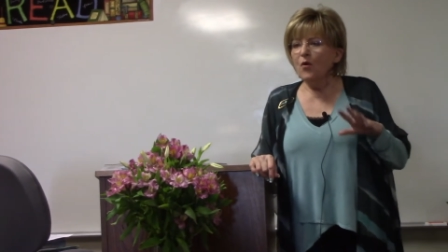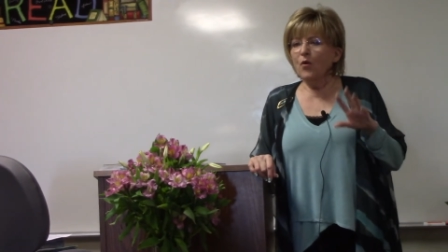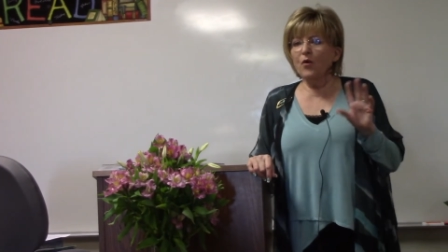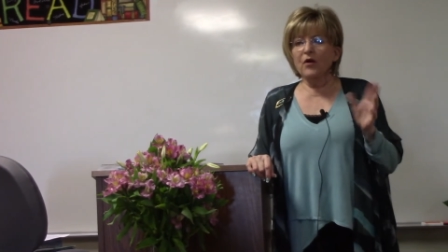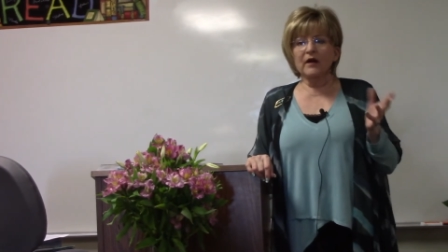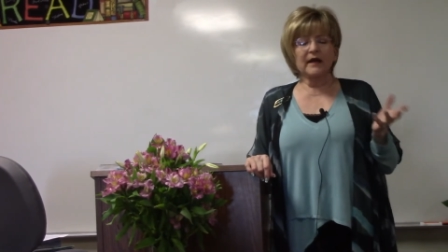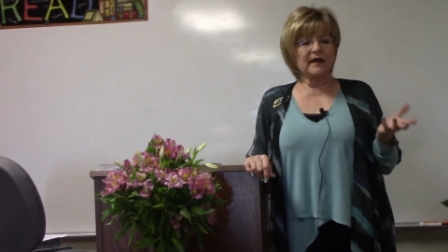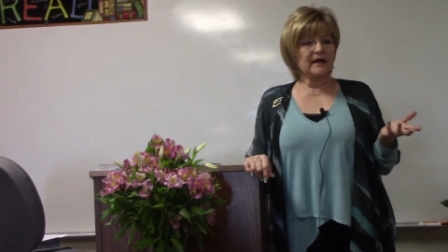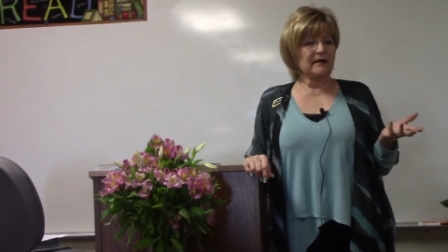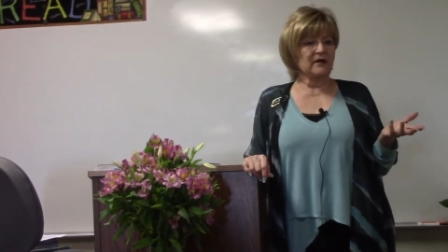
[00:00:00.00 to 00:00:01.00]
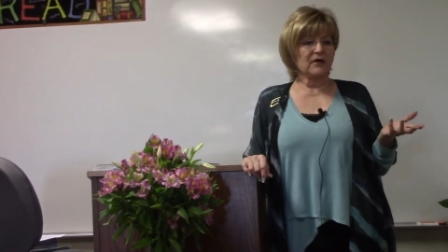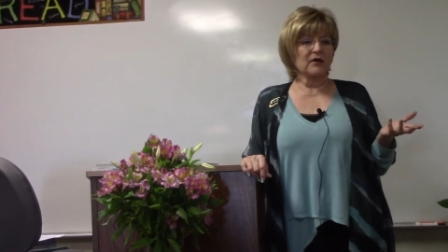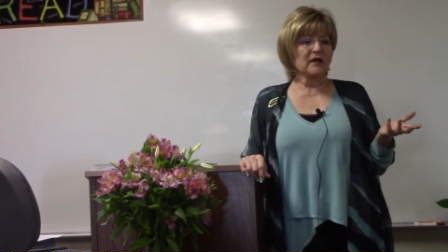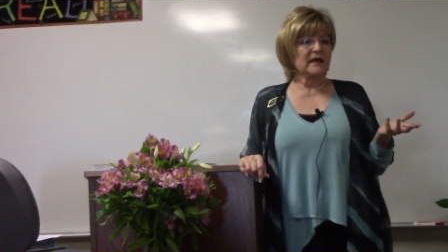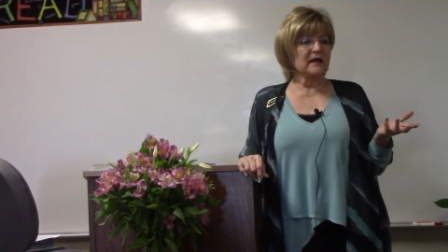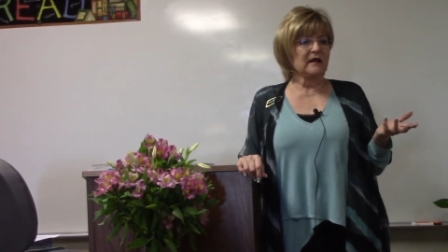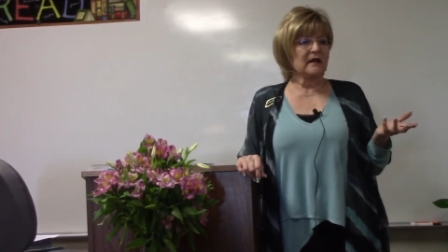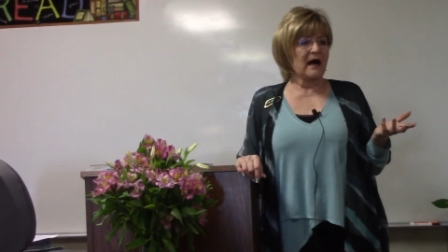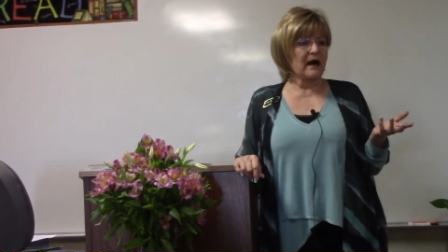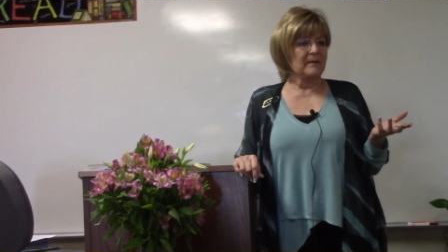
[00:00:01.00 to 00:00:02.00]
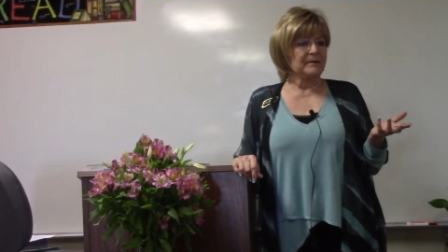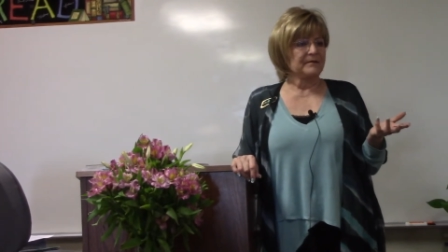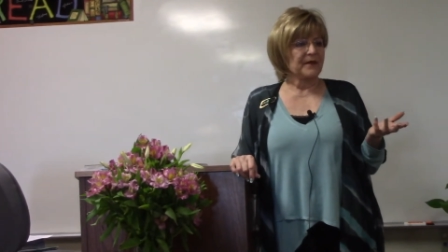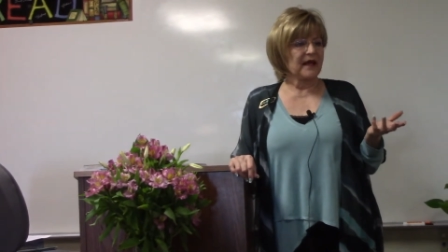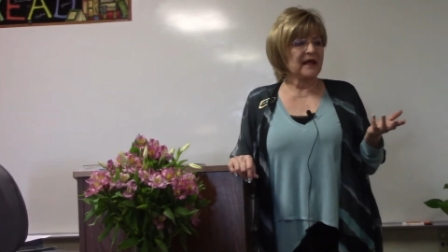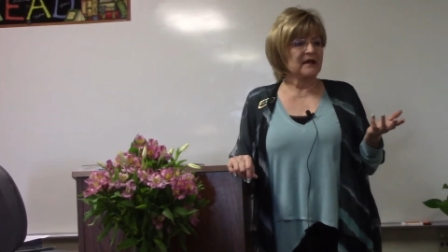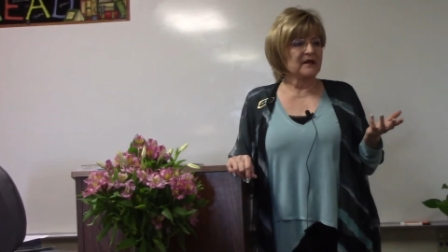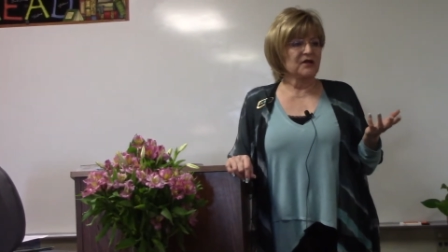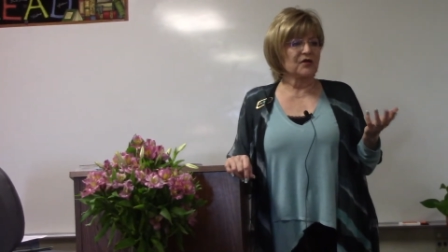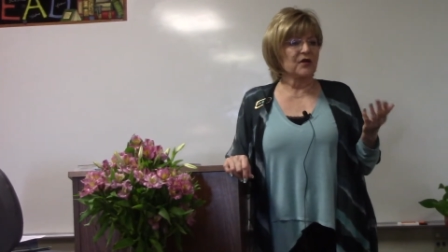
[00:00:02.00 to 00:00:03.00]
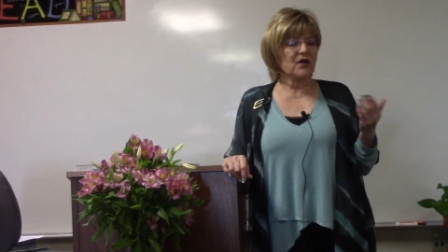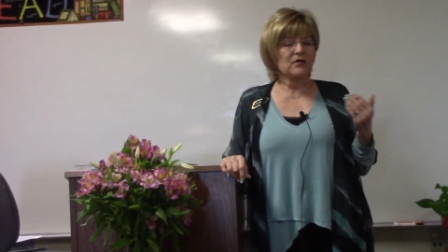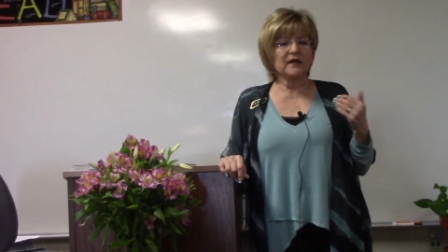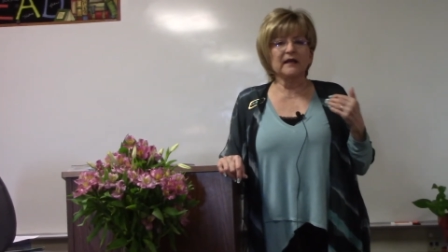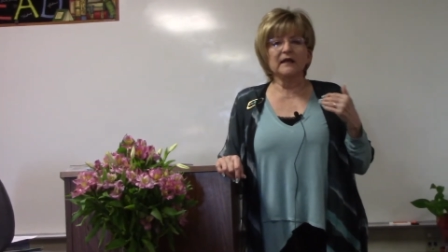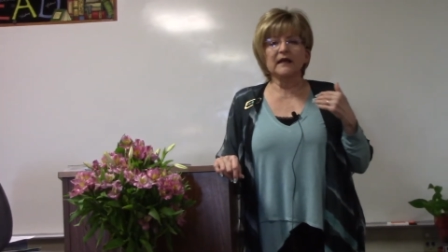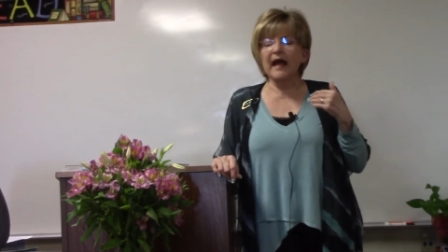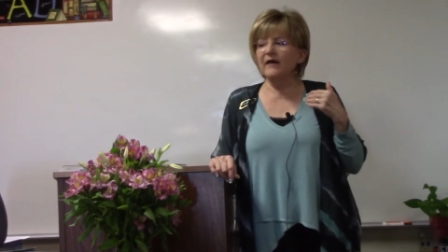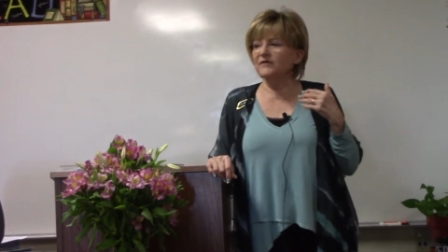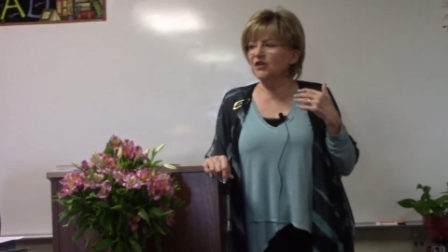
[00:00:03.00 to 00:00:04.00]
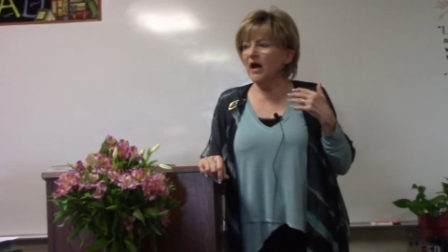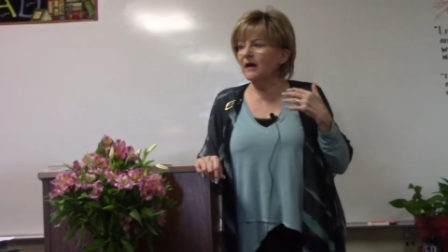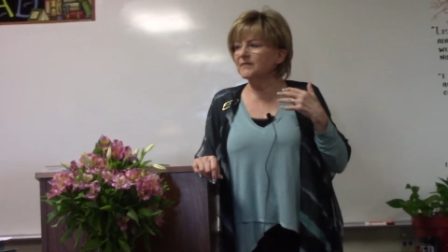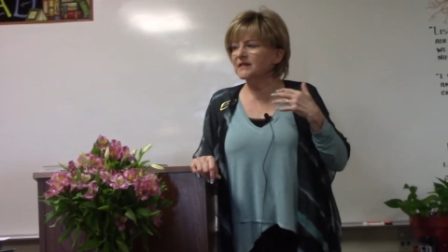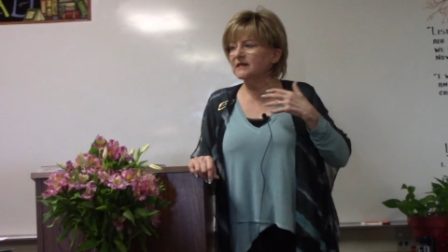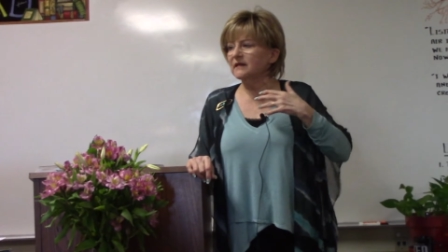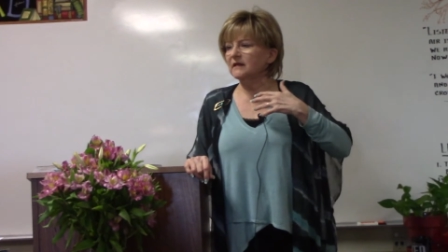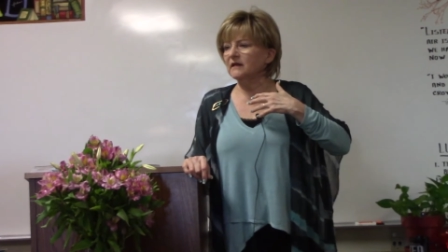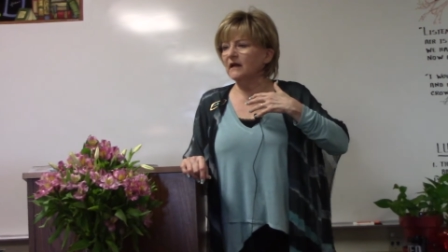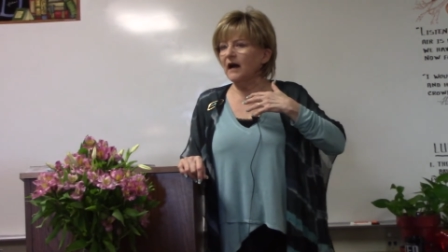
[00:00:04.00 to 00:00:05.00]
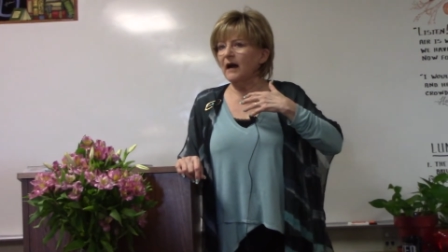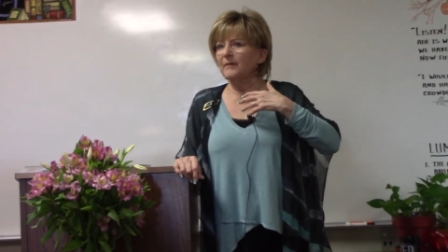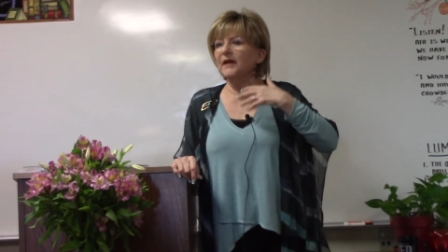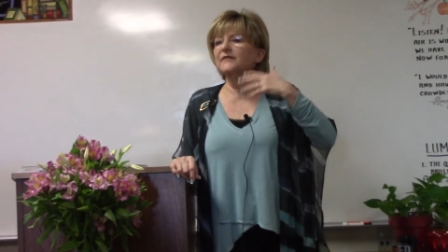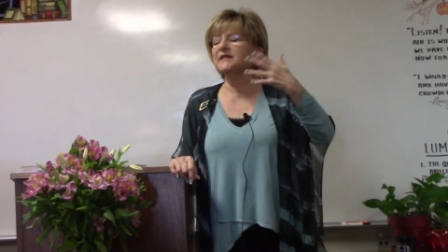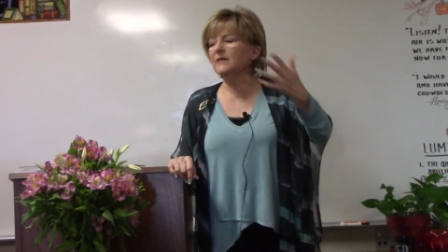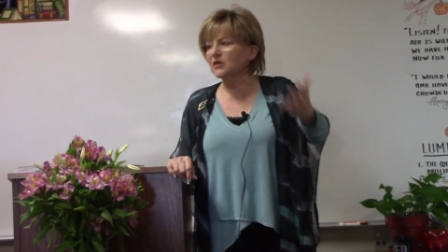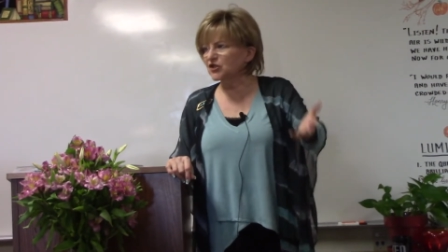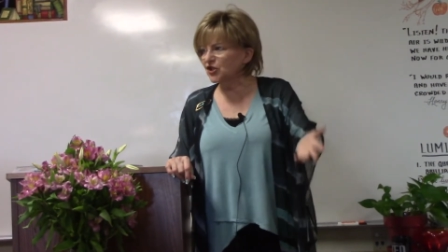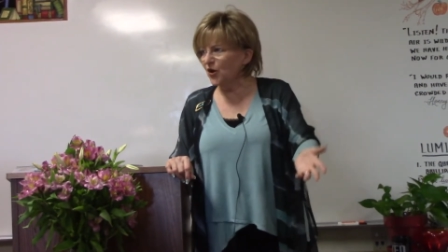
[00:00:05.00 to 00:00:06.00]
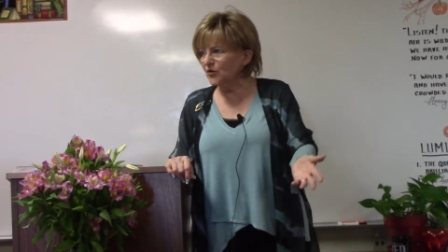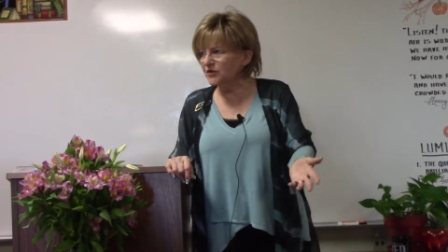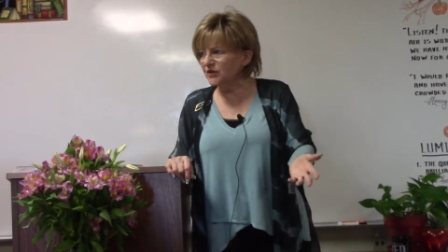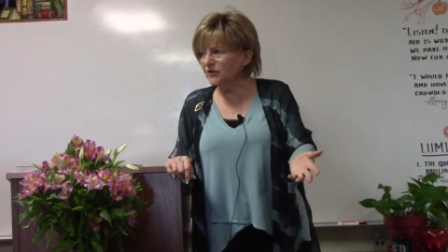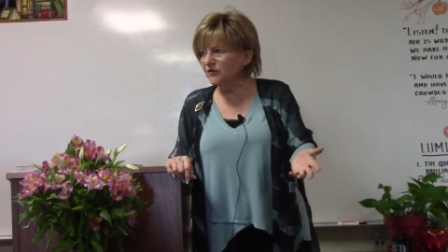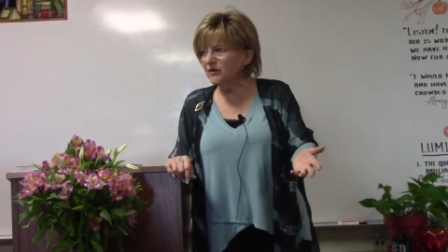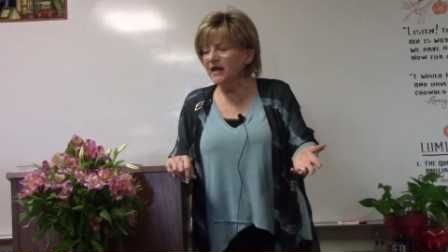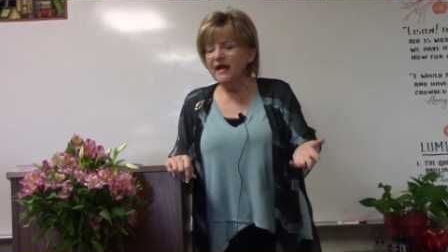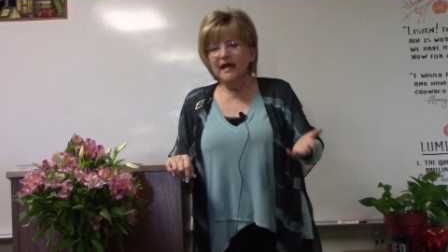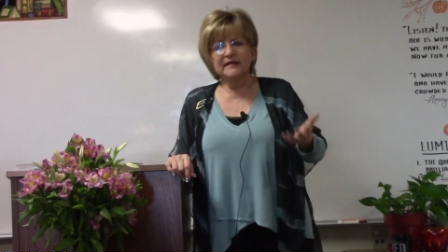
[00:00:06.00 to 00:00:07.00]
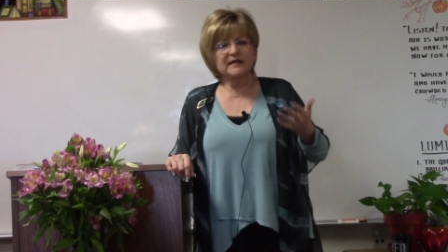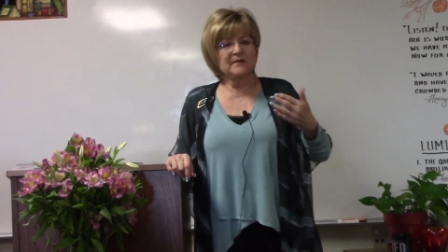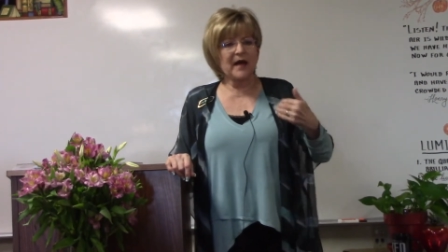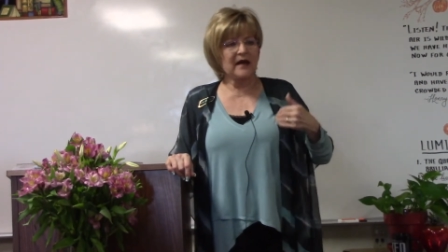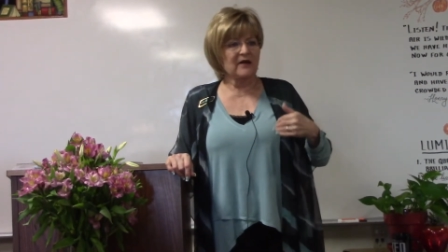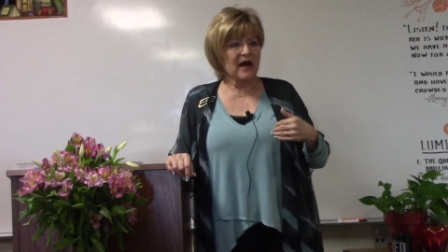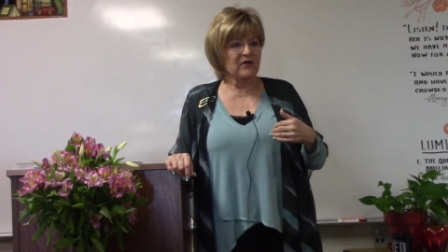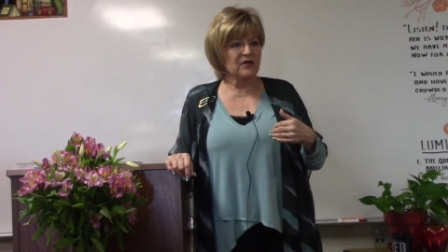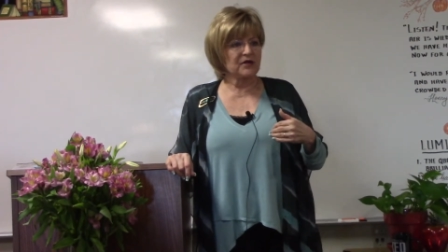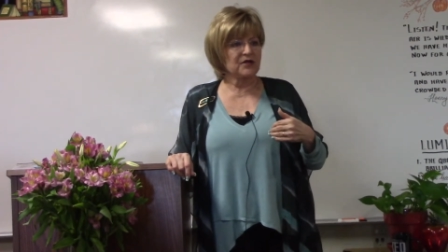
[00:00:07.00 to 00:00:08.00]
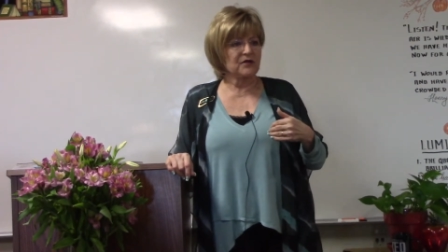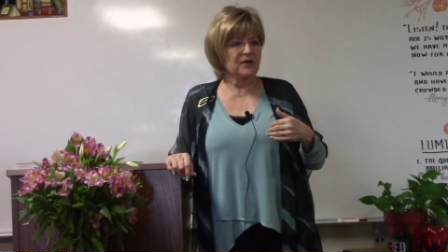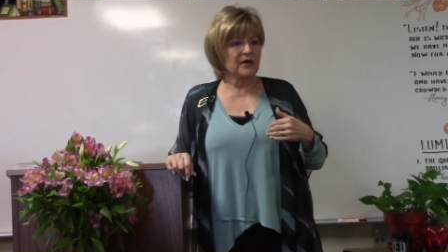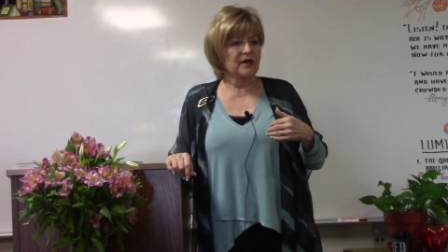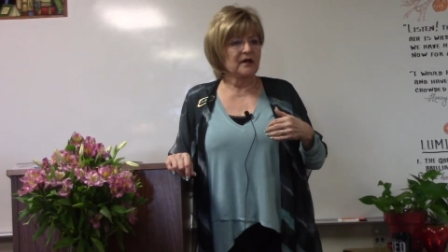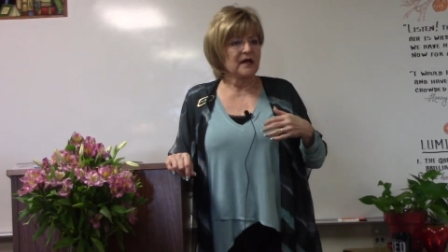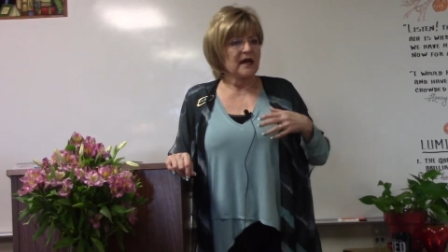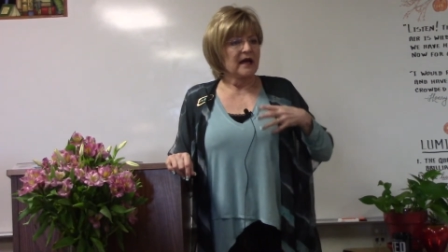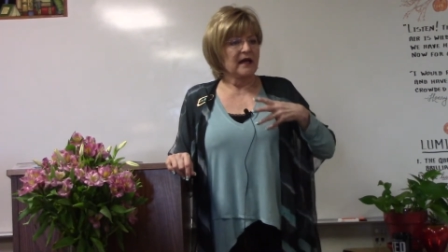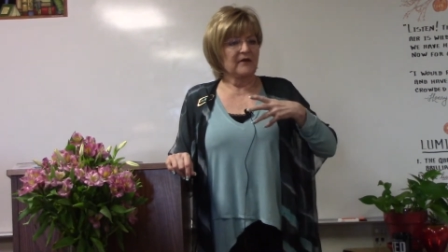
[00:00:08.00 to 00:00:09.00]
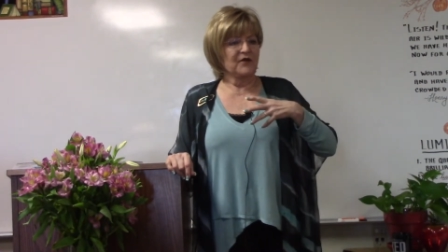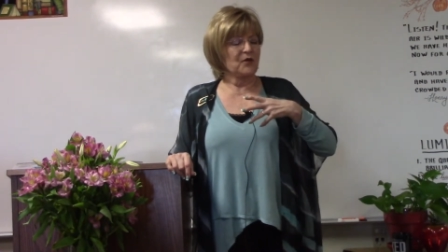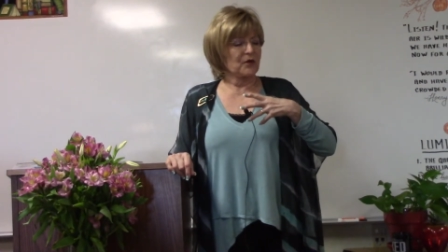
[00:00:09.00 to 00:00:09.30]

or in early um, England you could only have jobs um, if someone chose you, it didn't matter how good you were. If you were